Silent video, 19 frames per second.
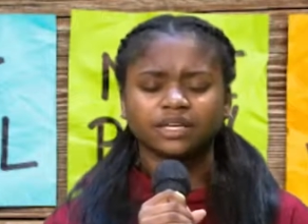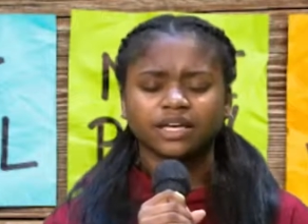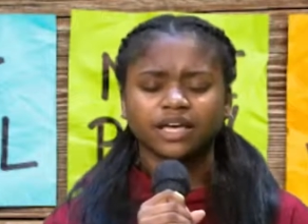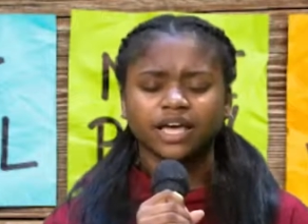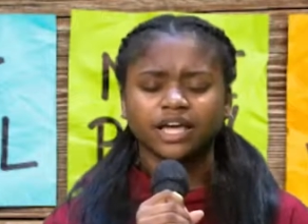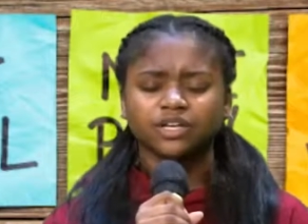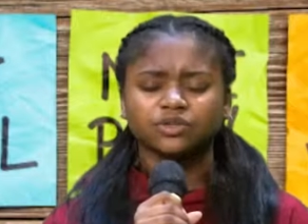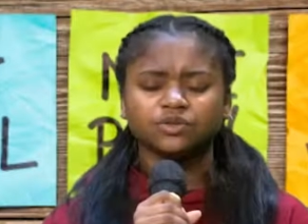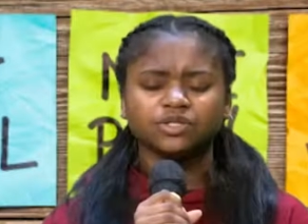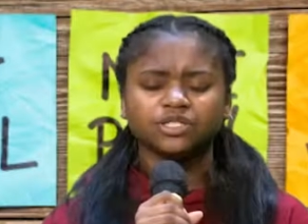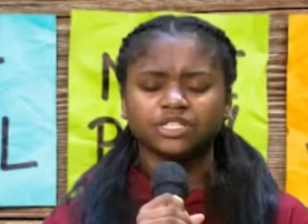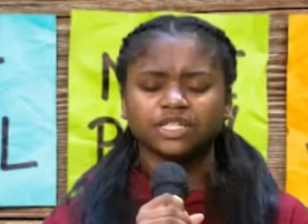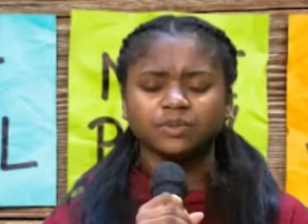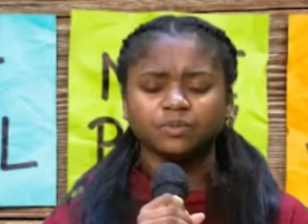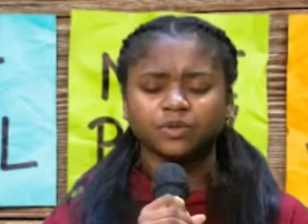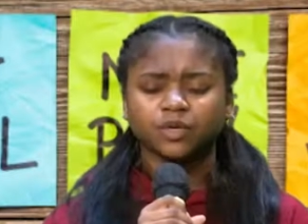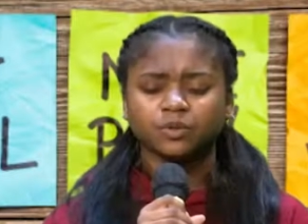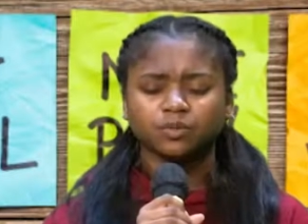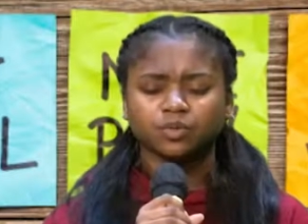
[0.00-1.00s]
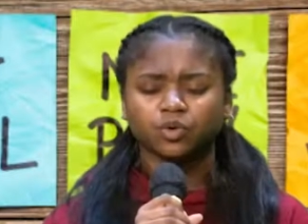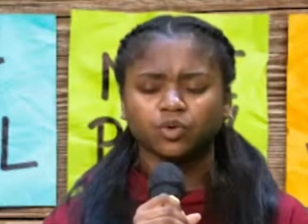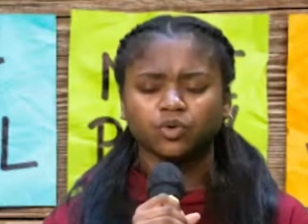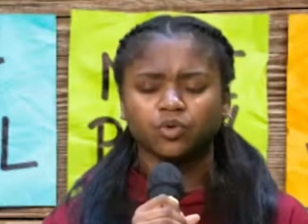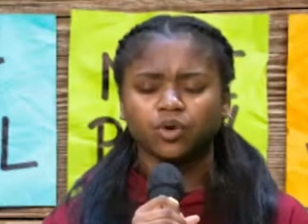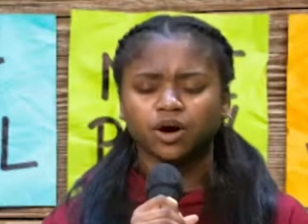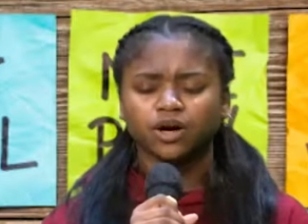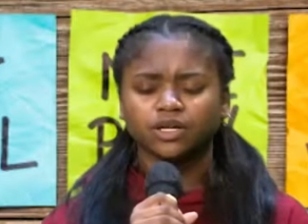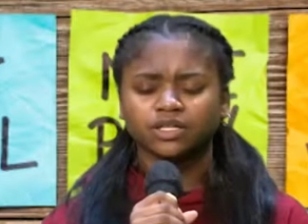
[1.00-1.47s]
And you see people who
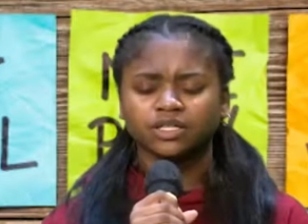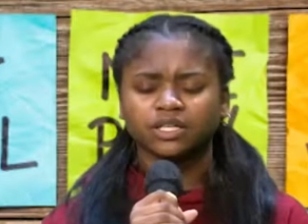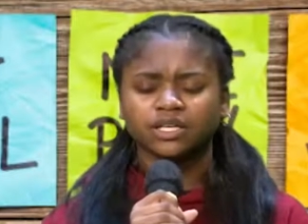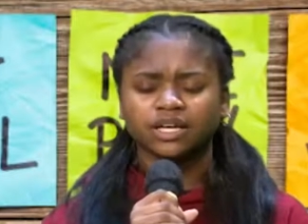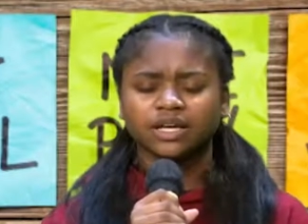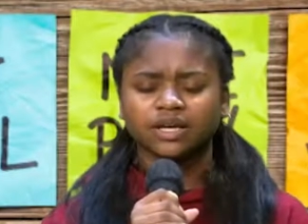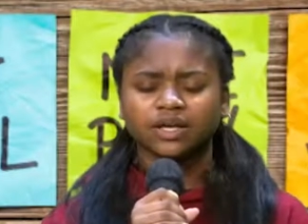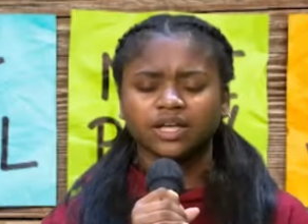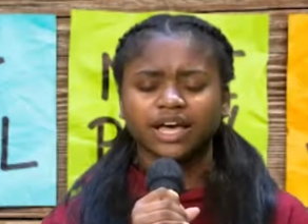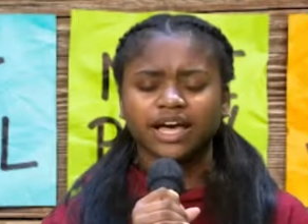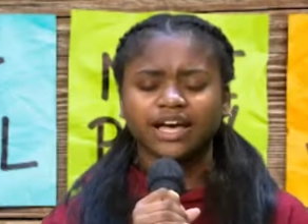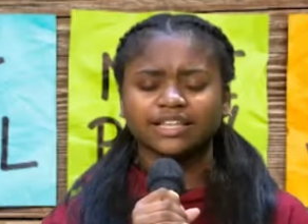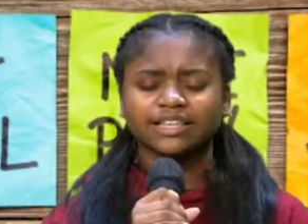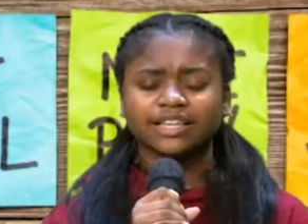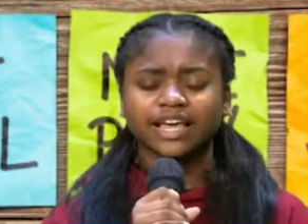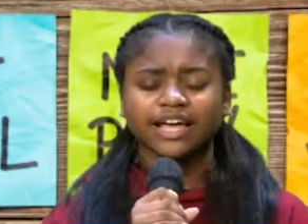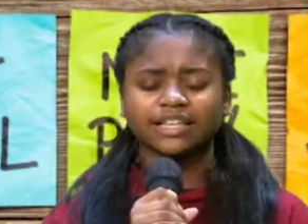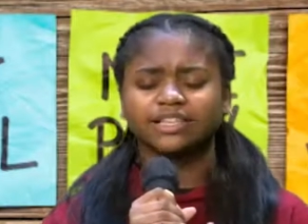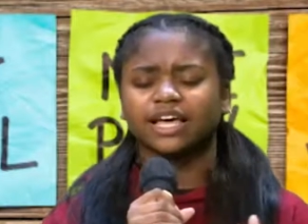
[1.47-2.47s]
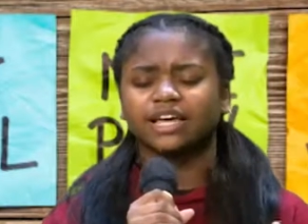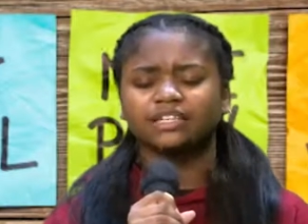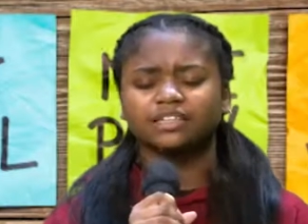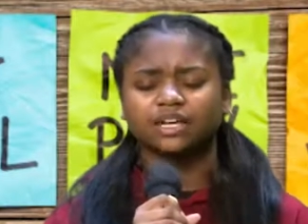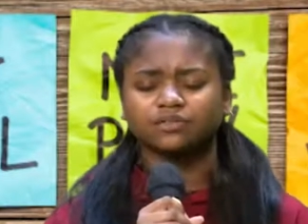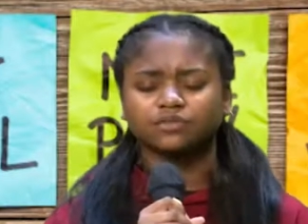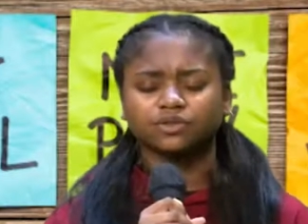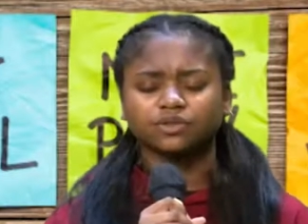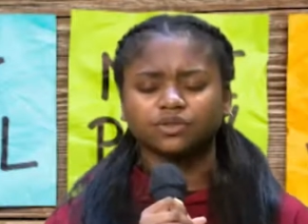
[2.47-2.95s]
aren't at that
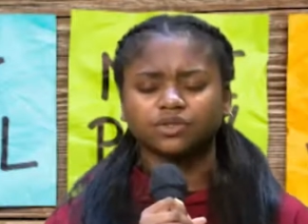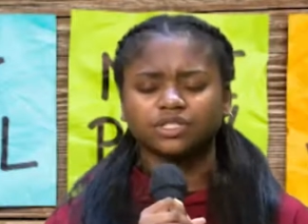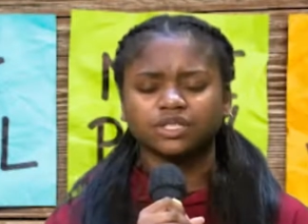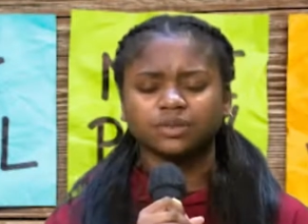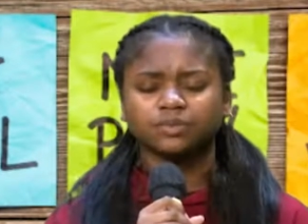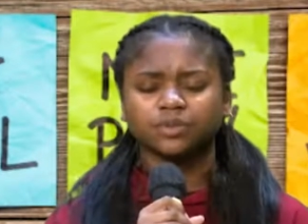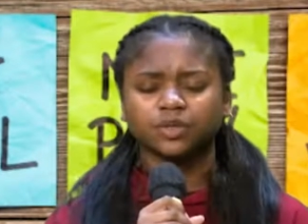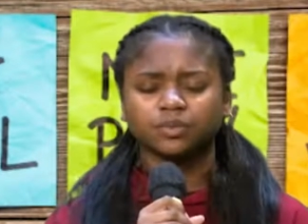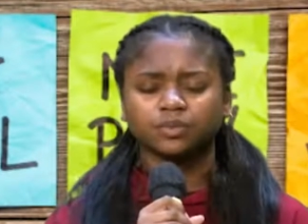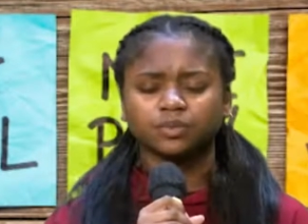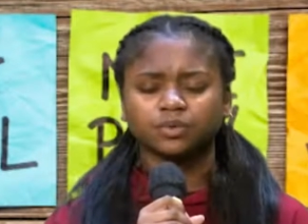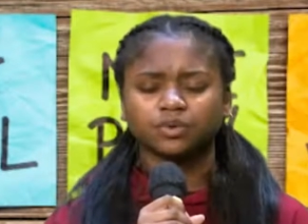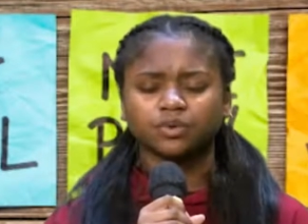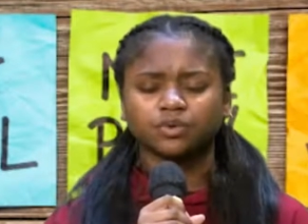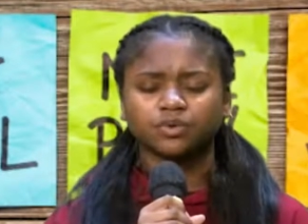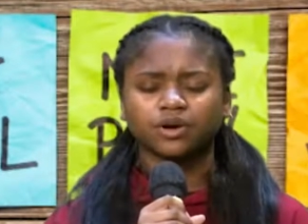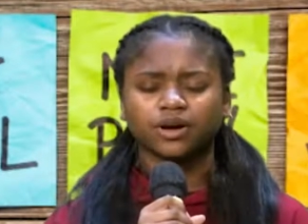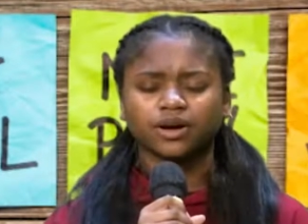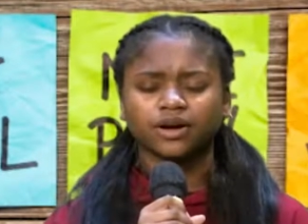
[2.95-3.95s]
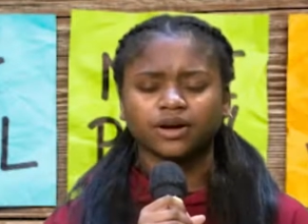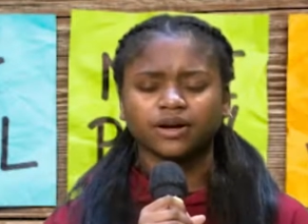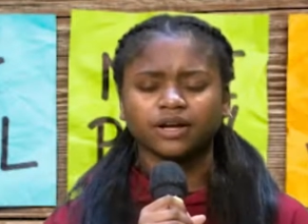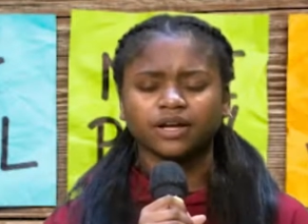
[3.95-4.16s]
level. You see people who are